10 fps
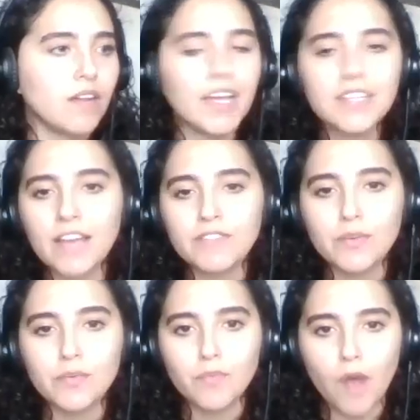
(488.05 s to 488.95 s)
I guess I have to
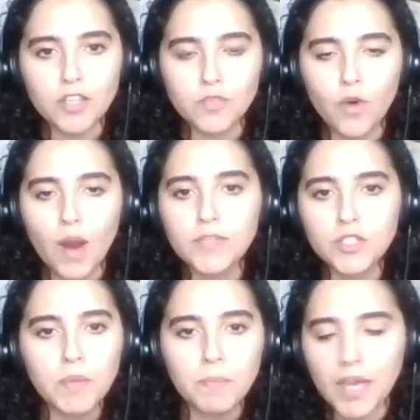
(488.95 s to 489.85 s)
watch more. I'm
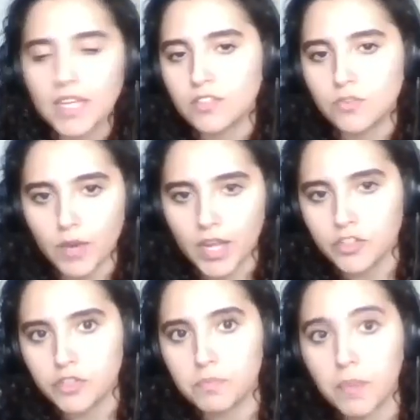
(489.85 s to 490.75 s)
assuming Peyton's
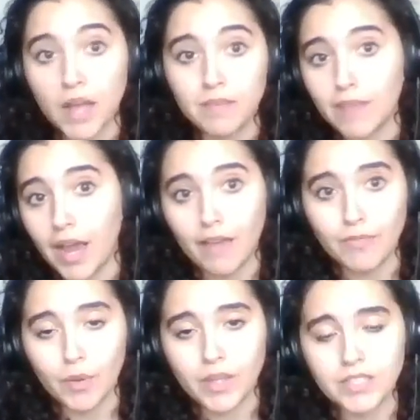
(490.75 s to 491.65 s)
rich, but I have
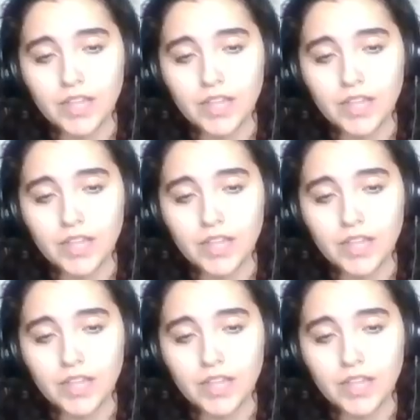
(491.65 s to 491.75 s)
no idea.